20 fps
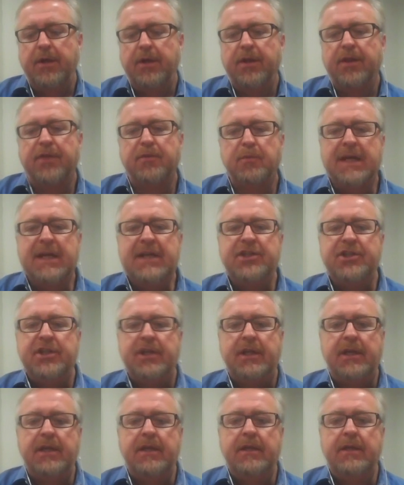
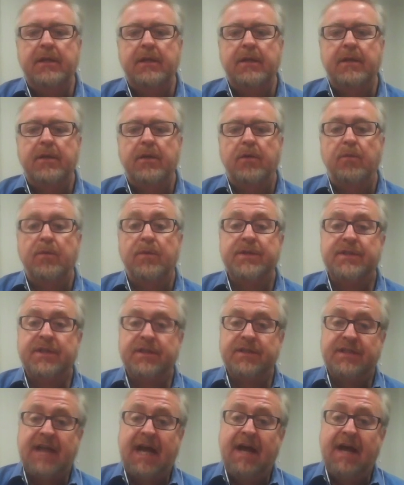3G was
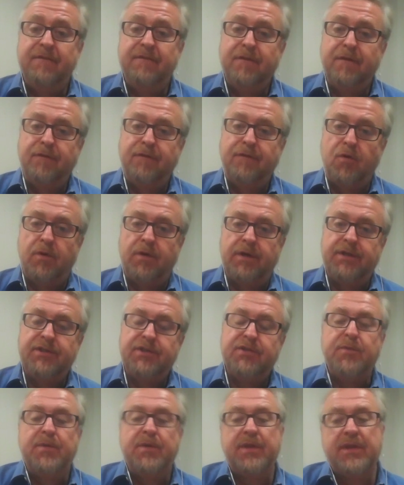designed for
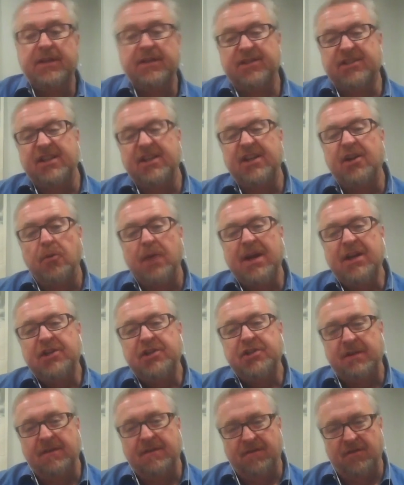voice with
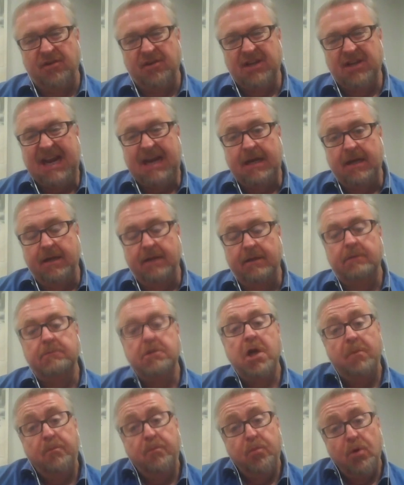consideration for data,
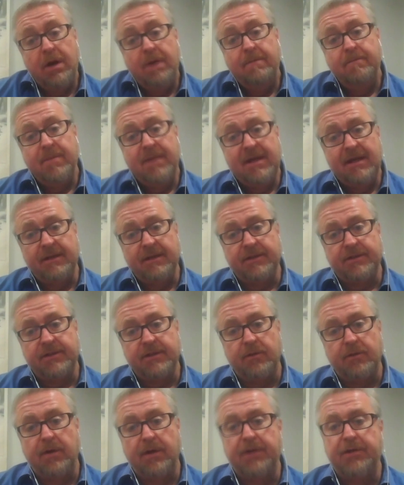a pretty big
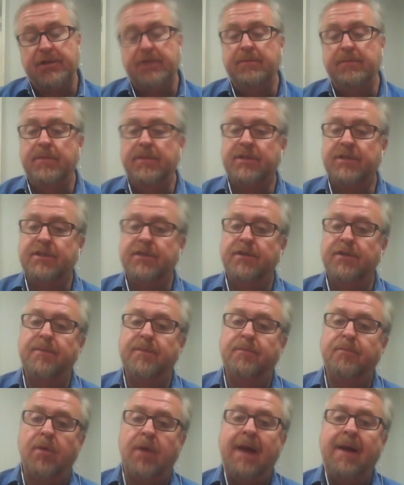consideration, but still
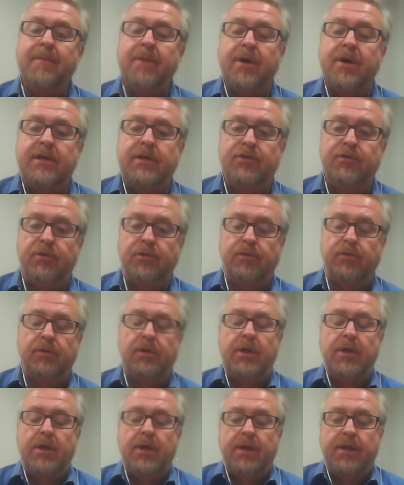the primary tool,
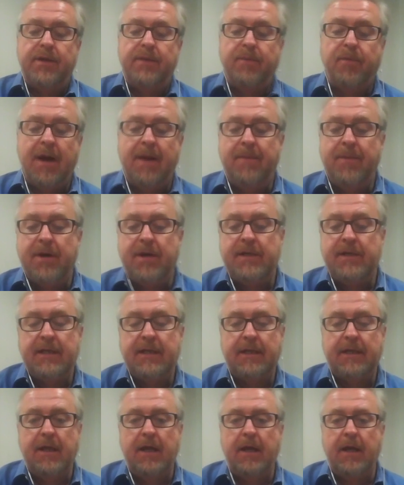the primary
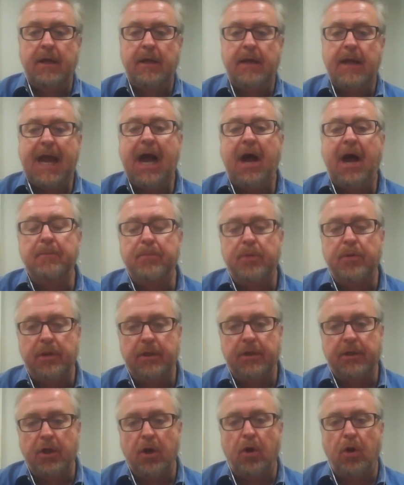
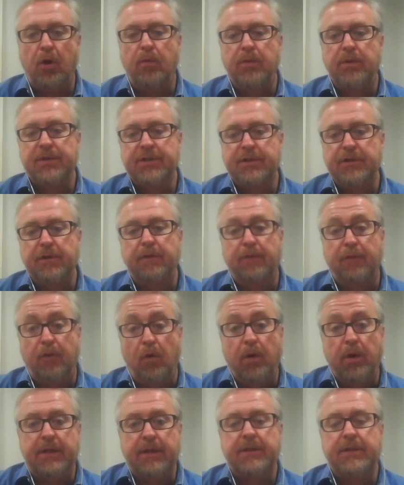output goal was still
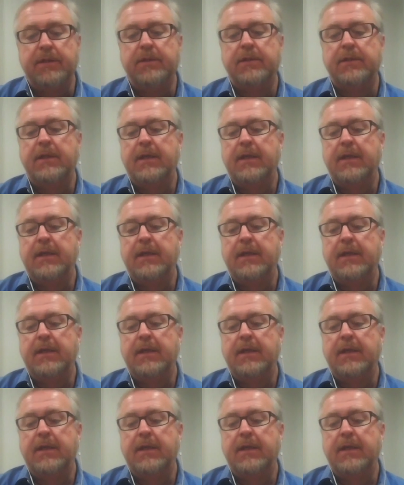voice.